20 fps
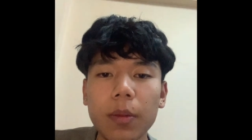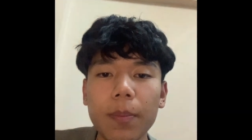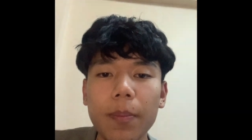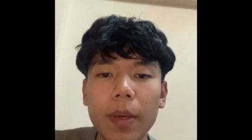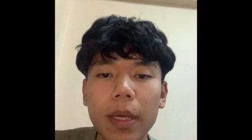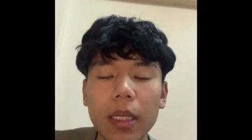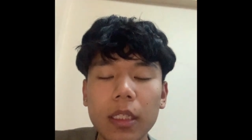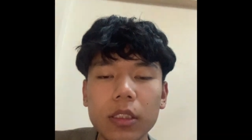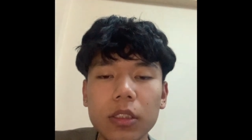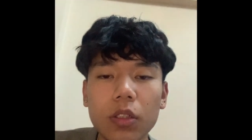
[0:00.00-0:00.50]

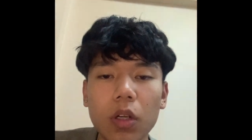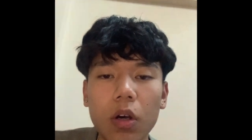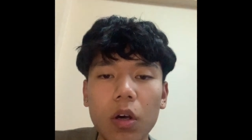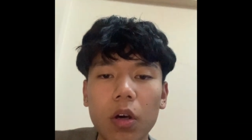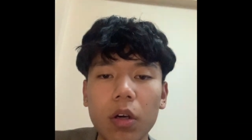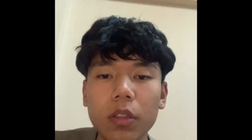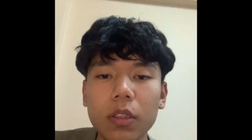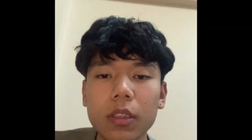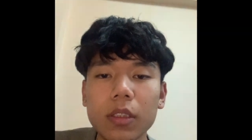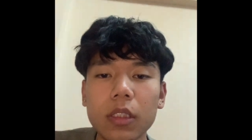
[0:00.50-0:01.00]
based
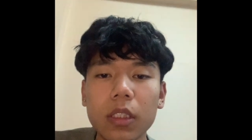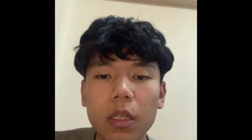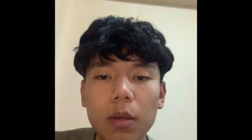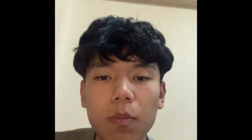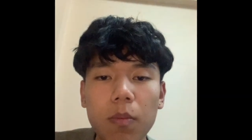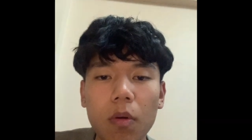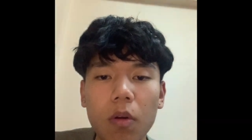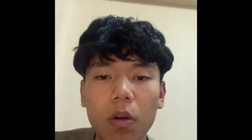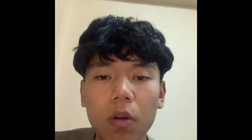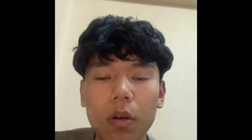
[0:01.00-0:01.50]
on
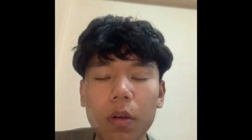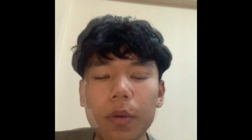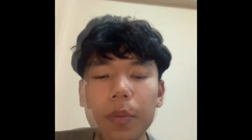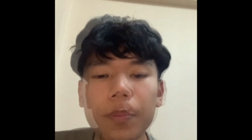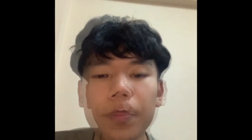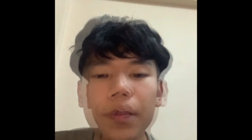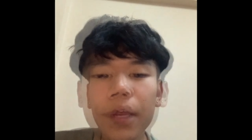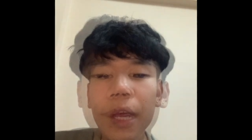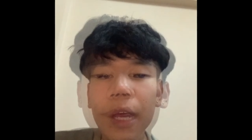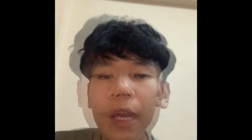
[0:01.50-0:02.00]
Singapore.
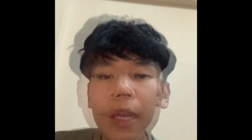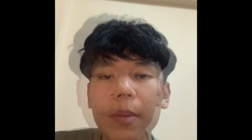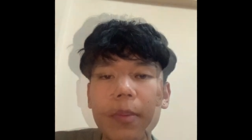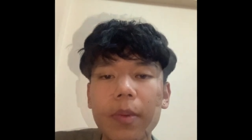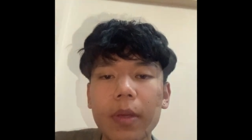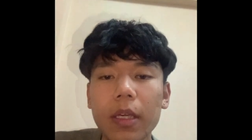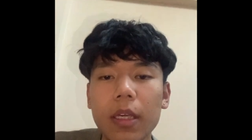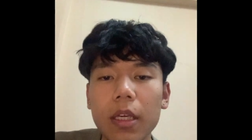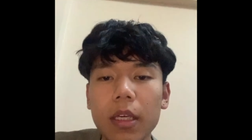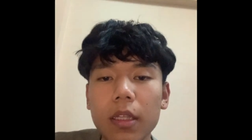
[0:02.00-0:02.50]
Before I
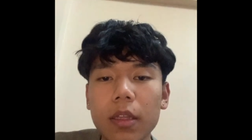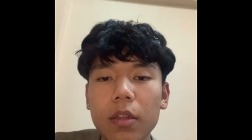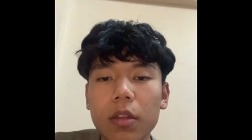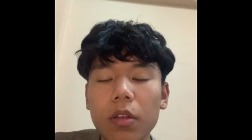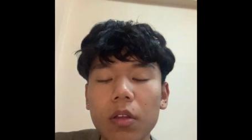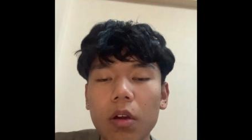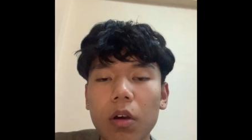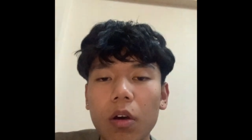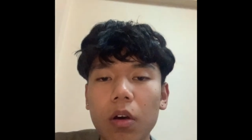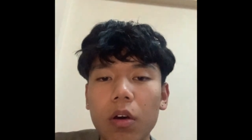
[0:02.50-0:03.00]

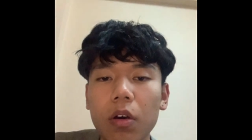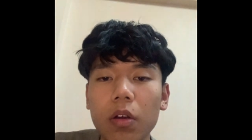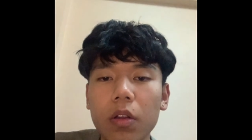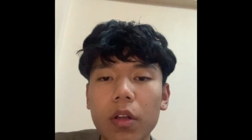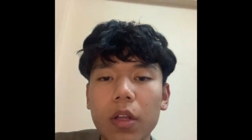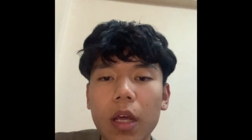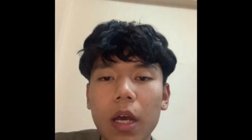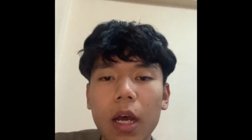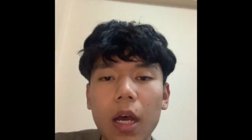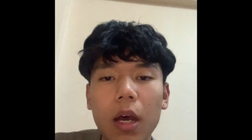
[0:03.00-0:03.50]
begin
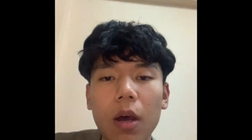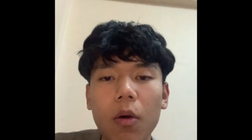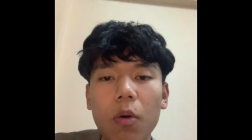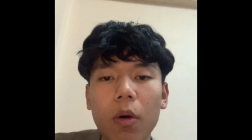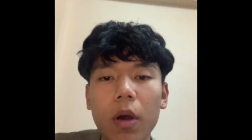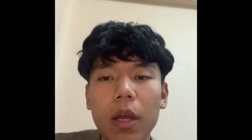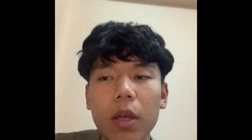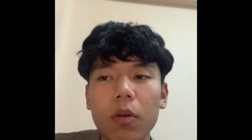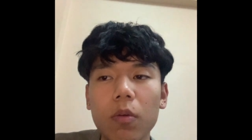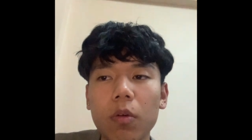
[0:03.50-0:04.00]
on how
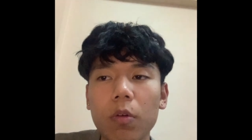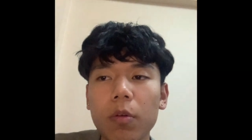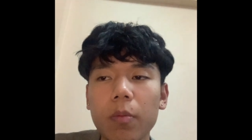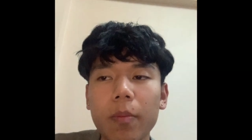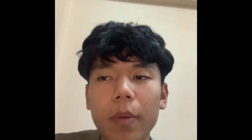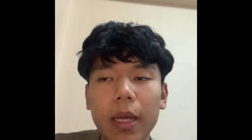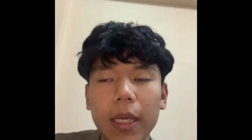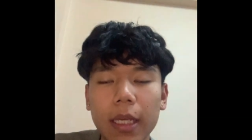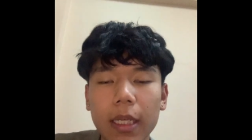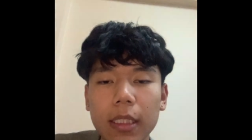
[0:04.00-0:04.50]
I wrote
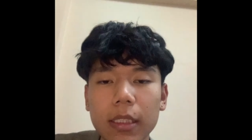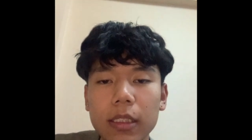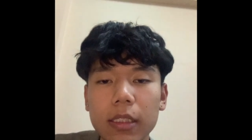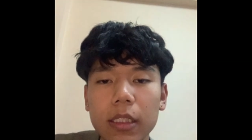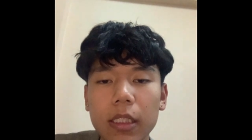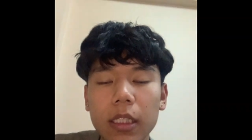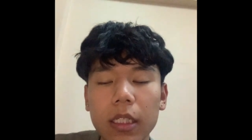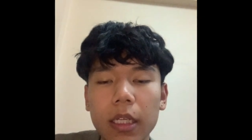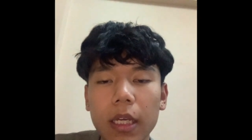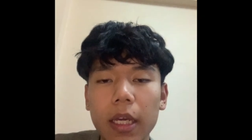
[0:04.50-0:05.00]
my
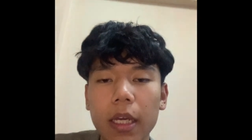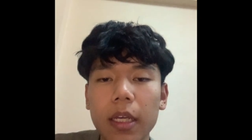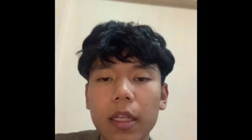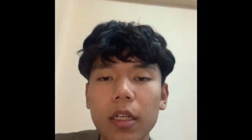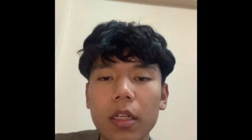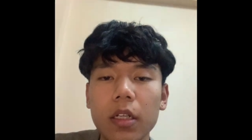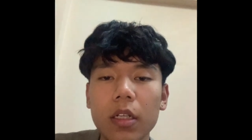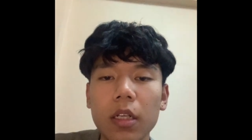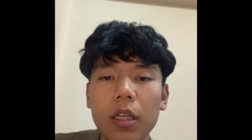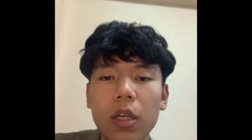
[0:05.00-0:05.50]
essay
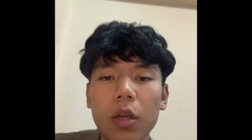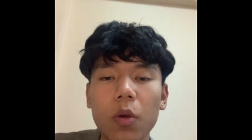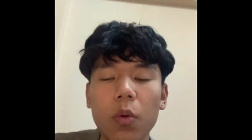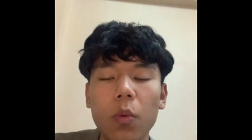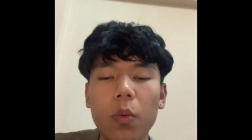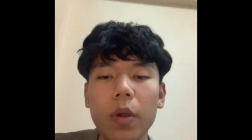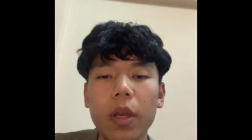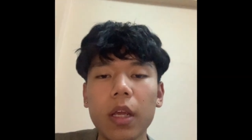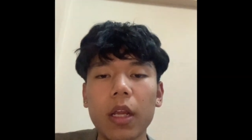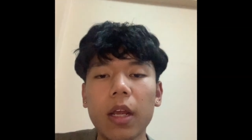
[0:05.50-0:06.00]
and
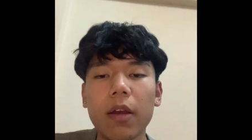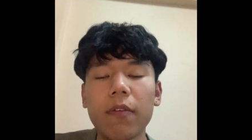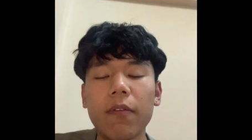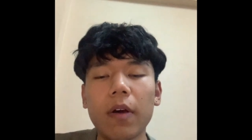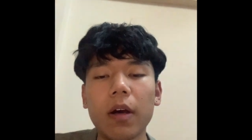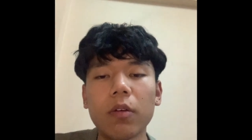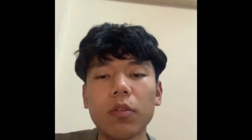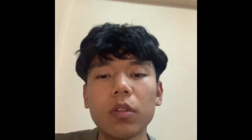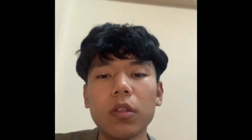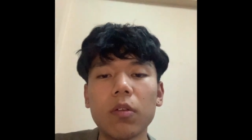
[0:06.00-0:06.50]
where I
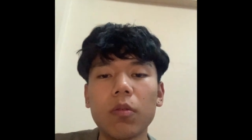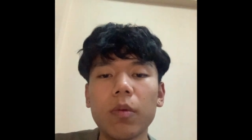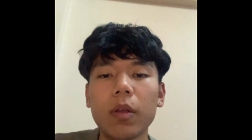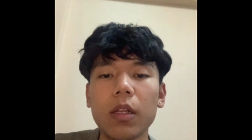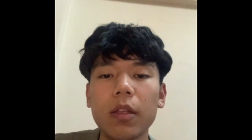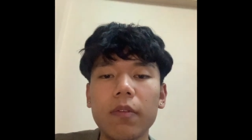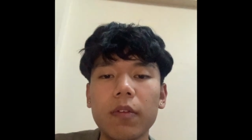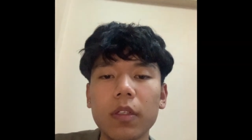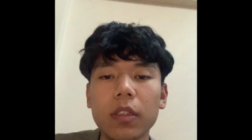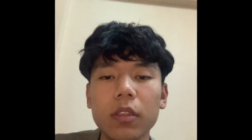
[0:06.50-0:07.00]
found the
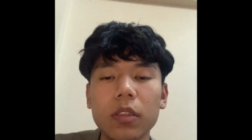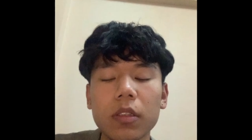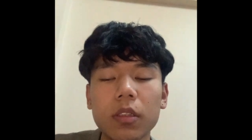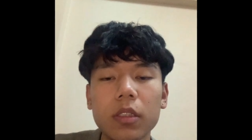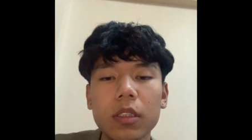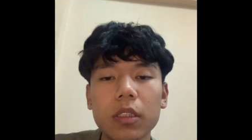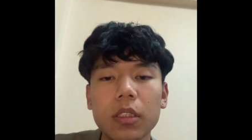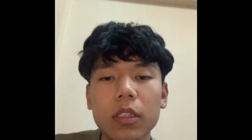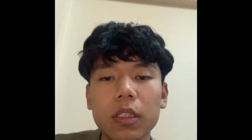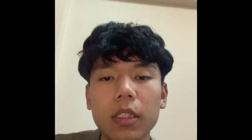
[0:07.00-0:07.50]

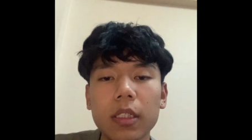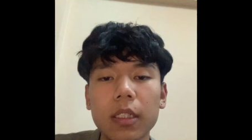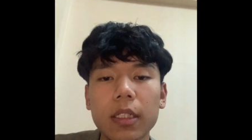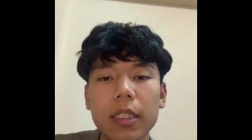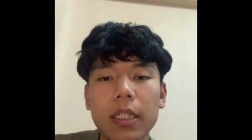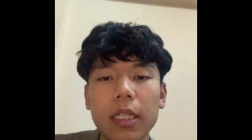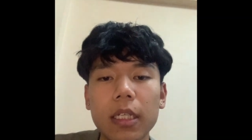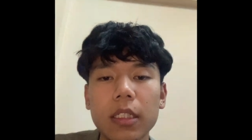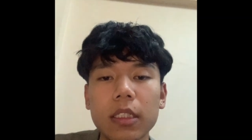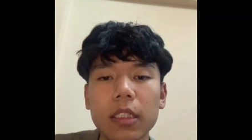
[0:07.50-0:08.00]
relevant
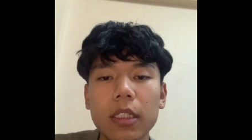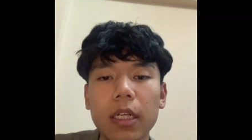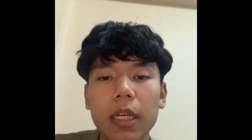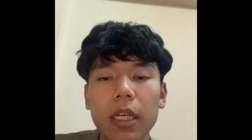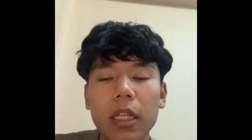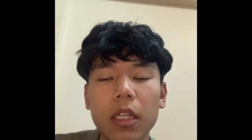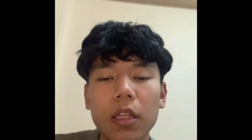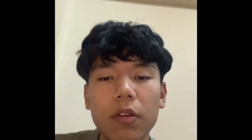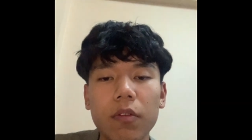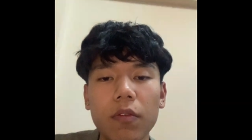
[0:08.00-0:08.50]
data
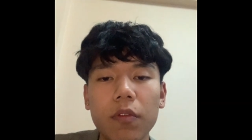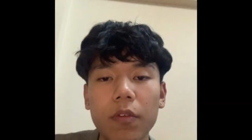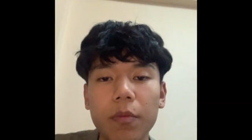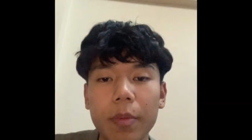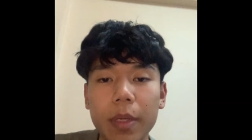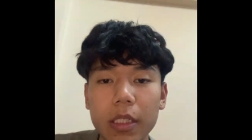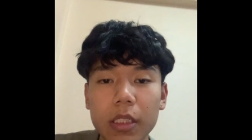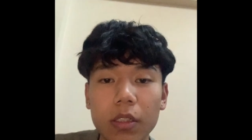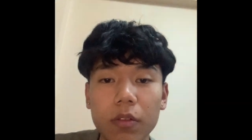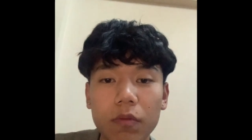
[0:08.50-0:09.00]
and
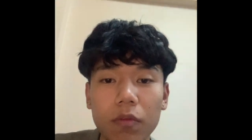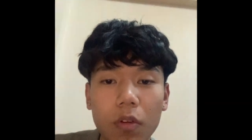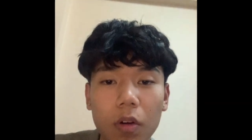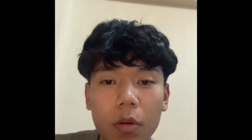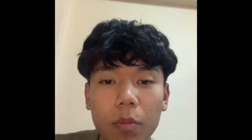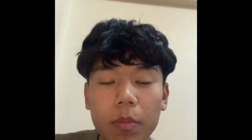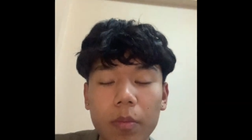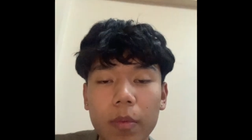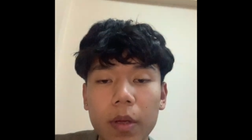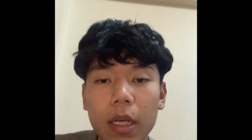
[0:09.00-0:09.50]
information
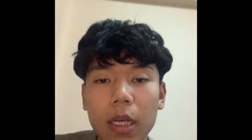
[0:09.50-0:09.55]
from,